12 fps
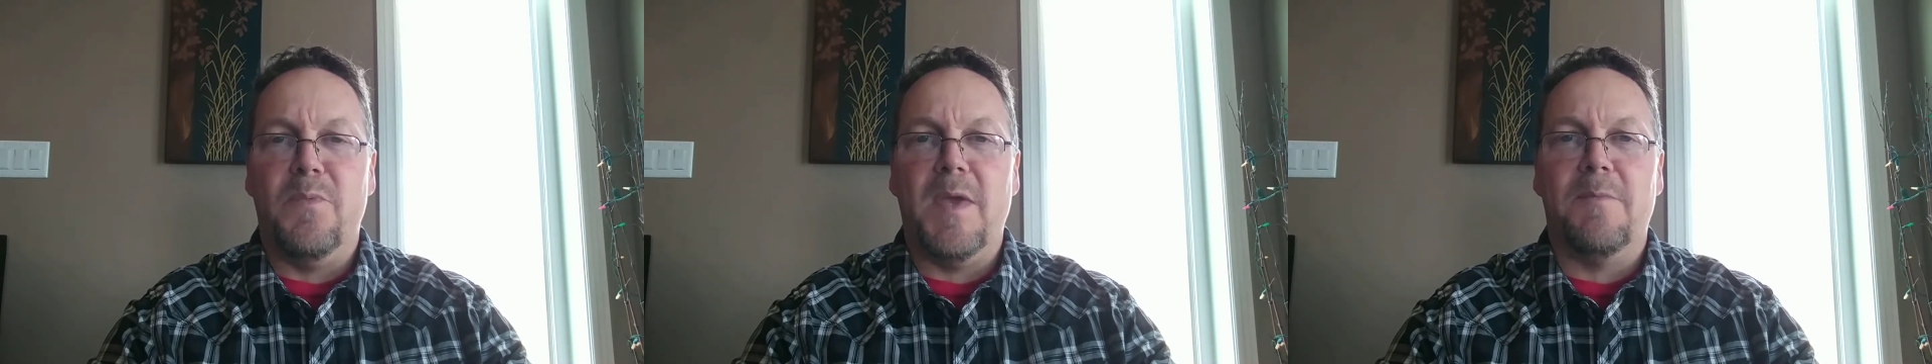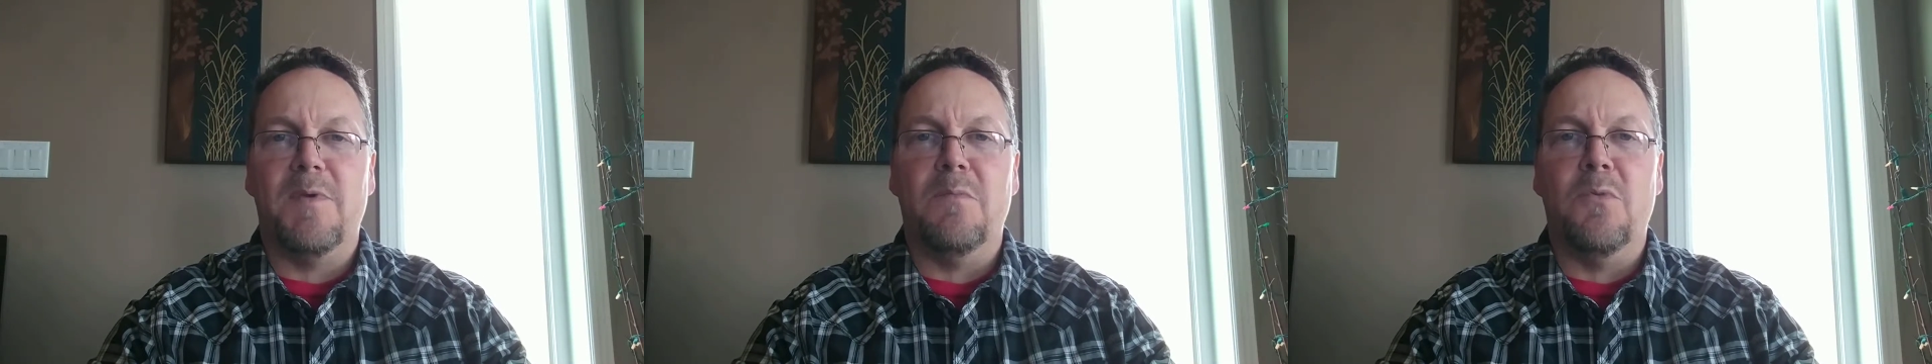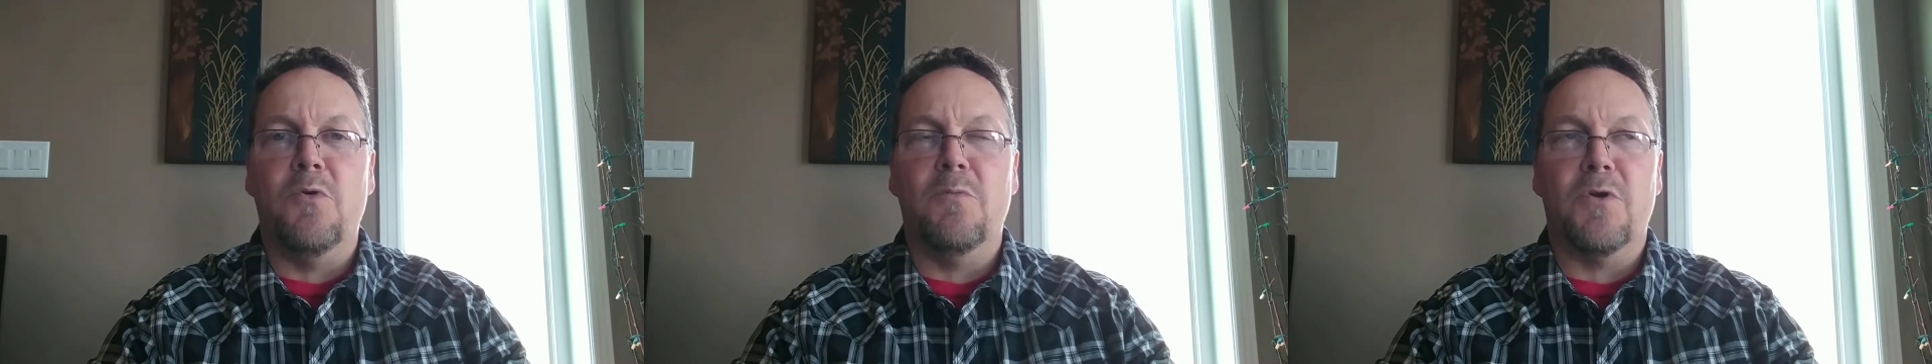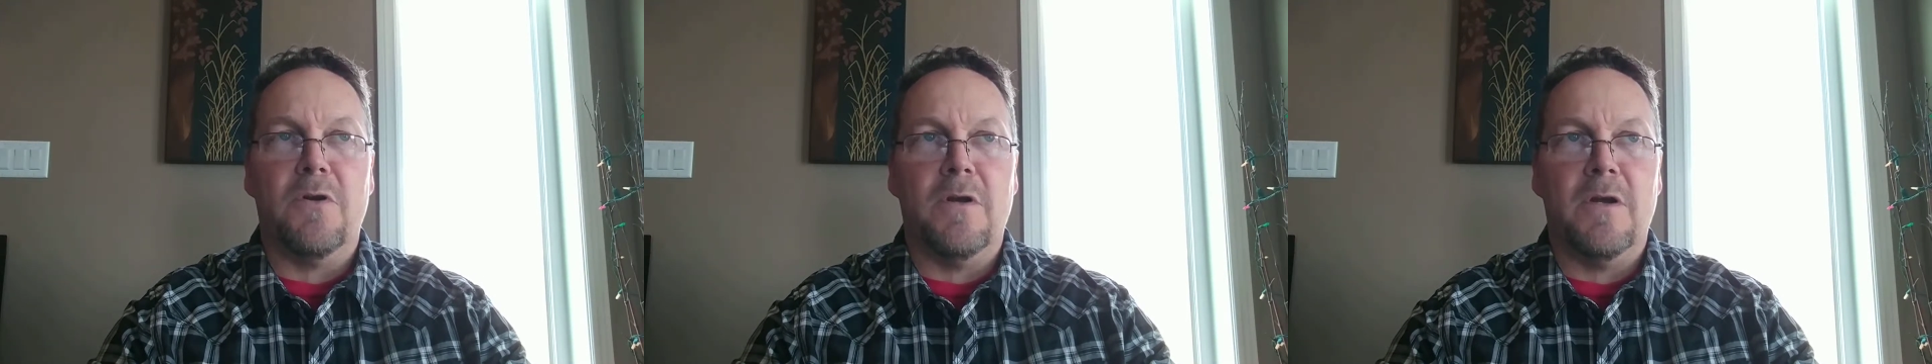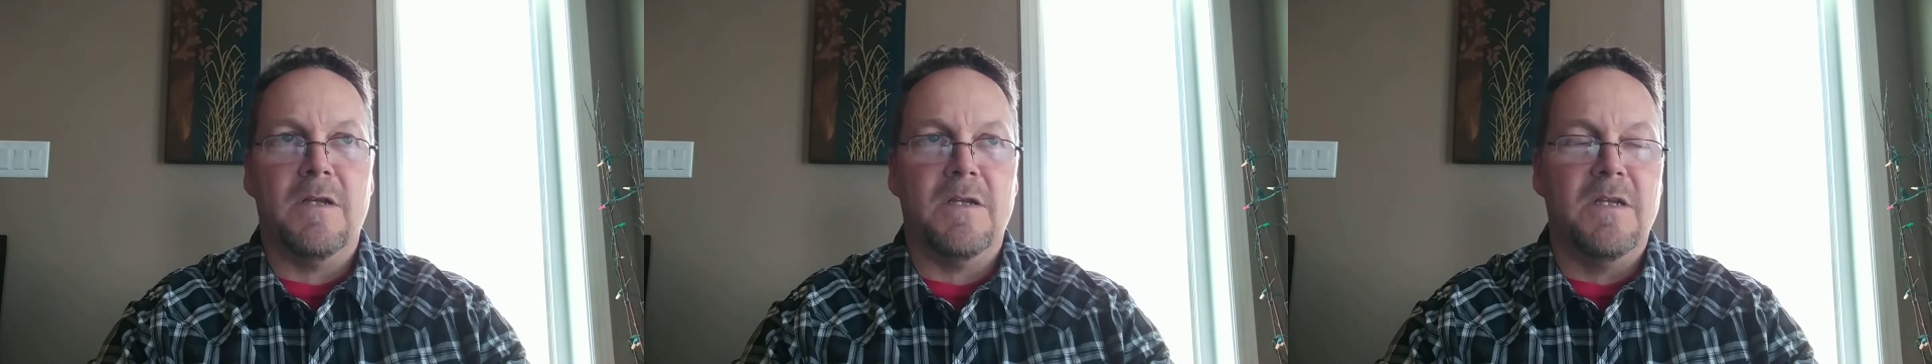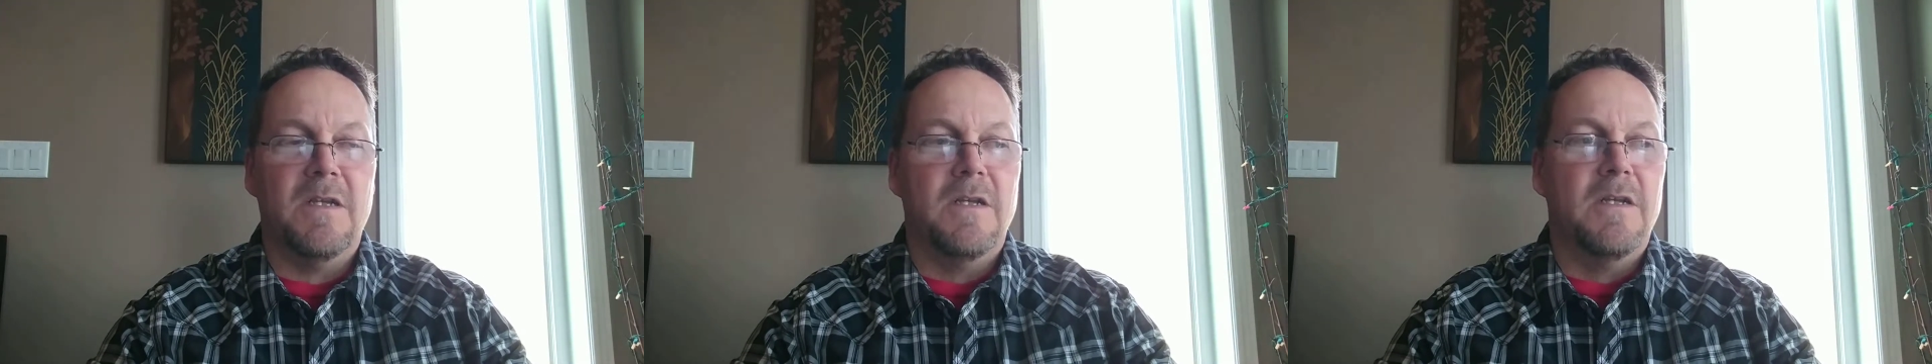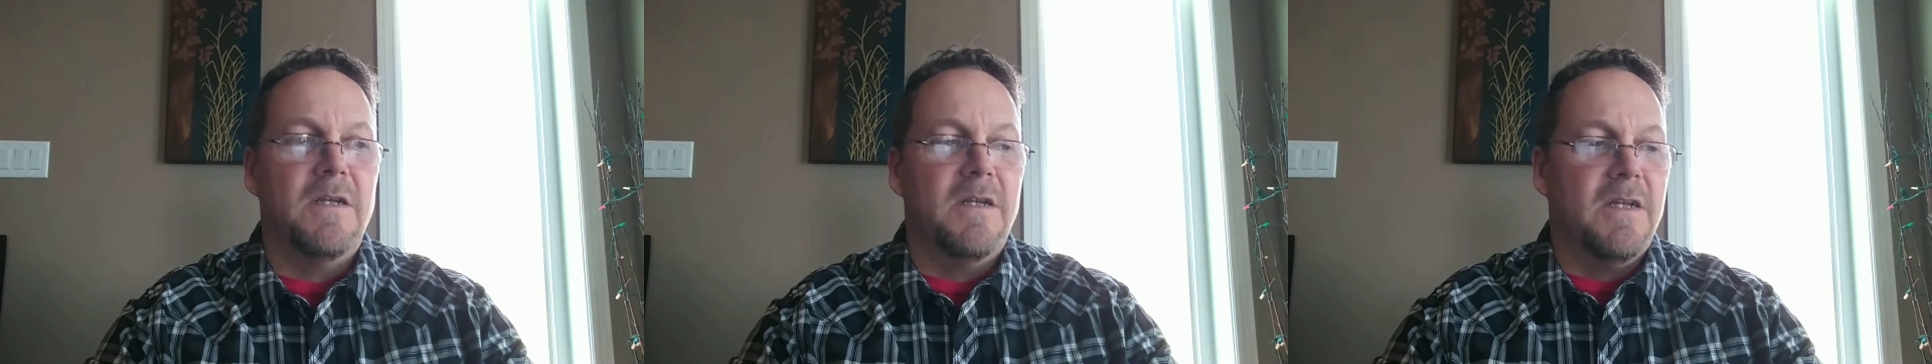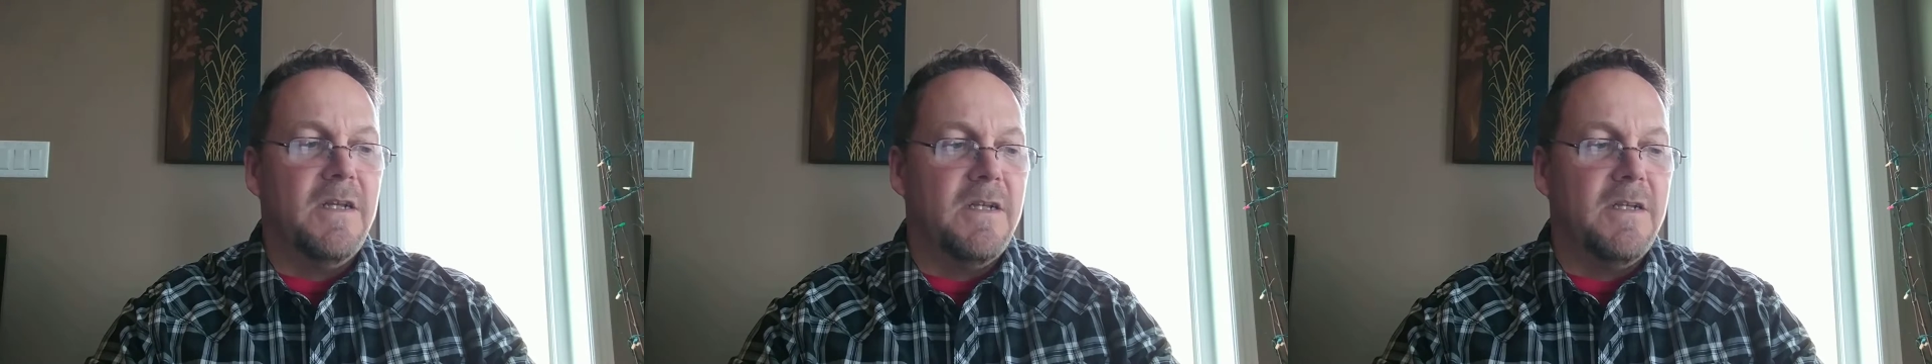Baby Boomer
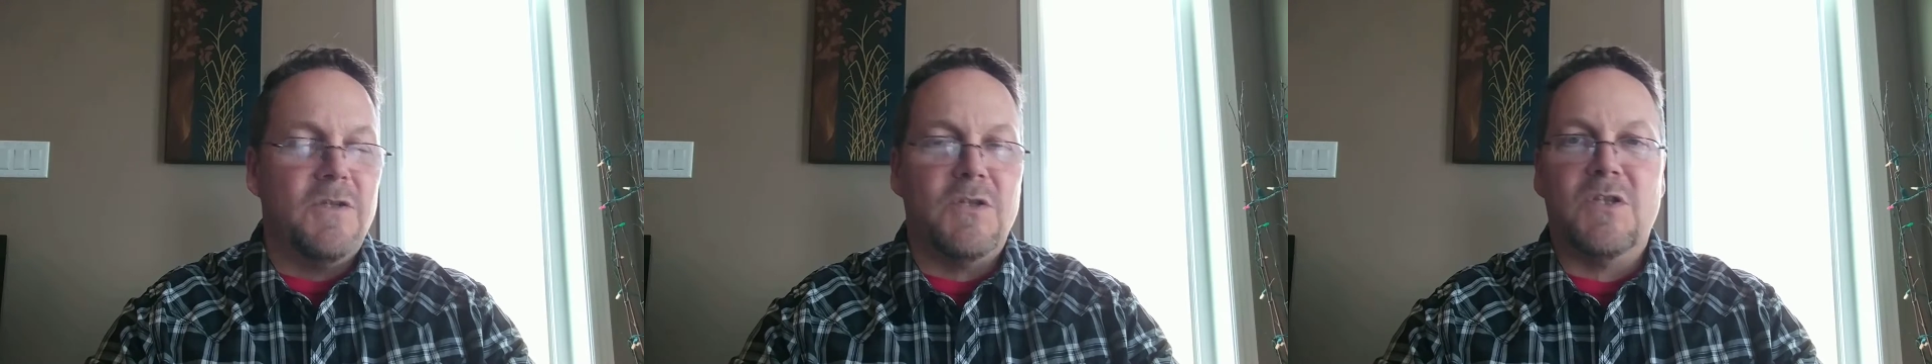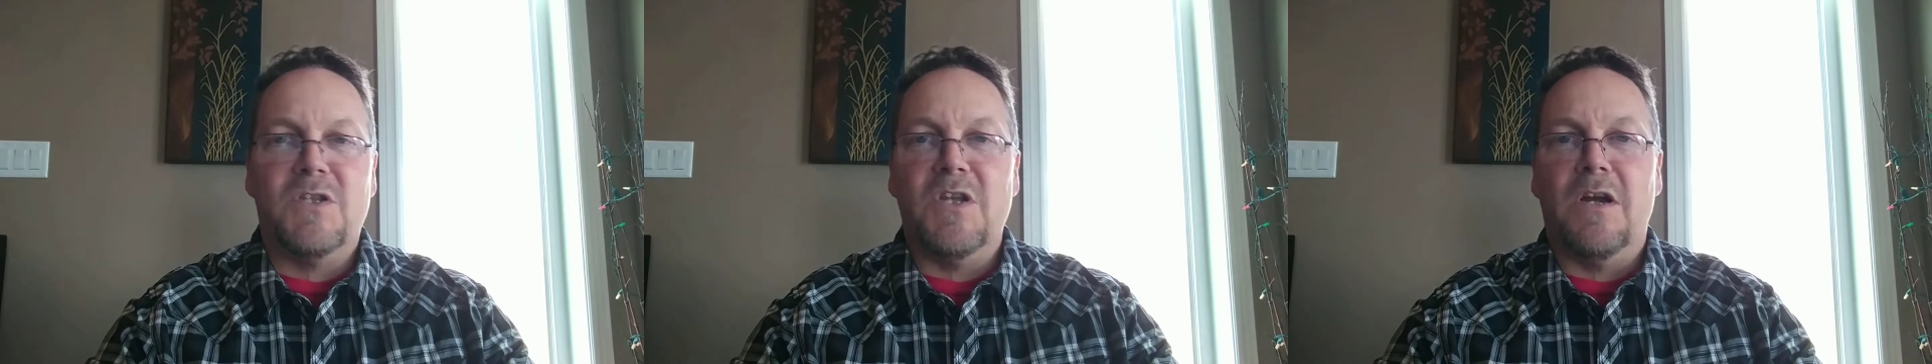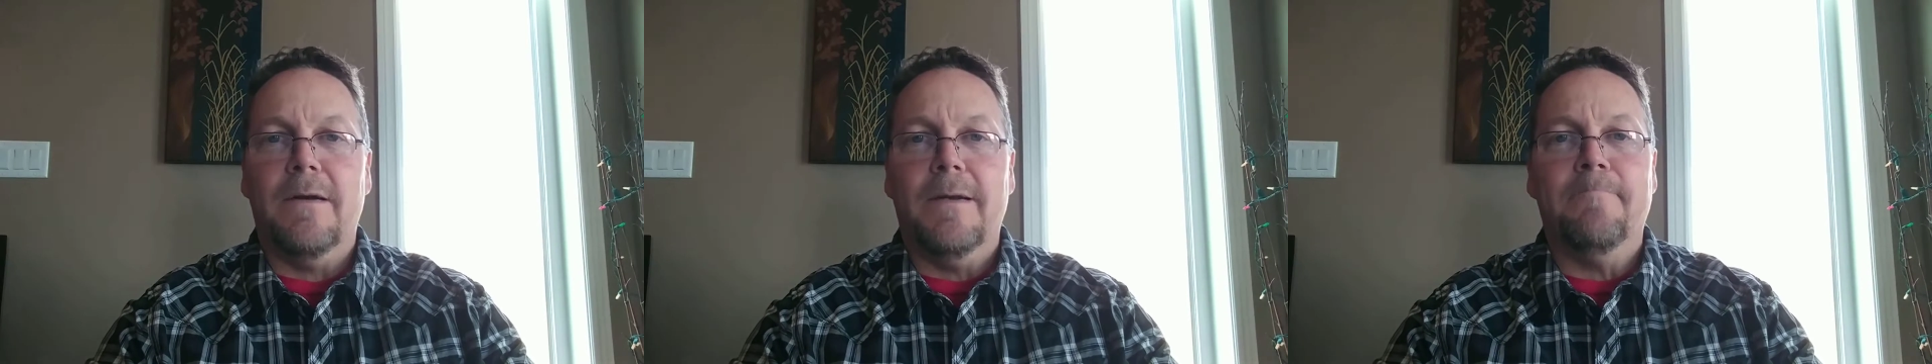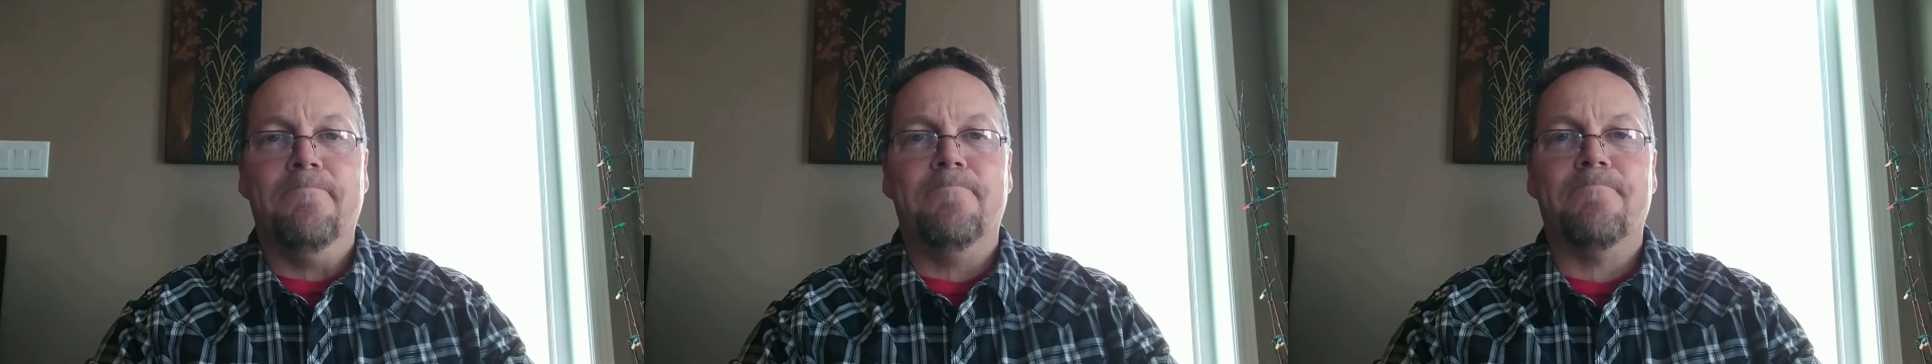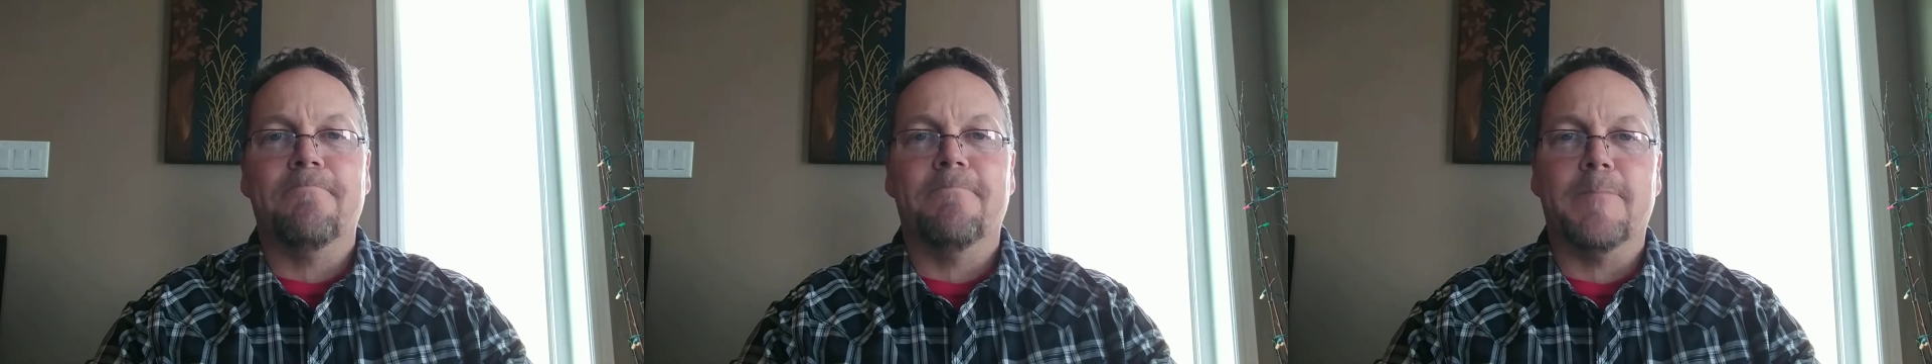stardom.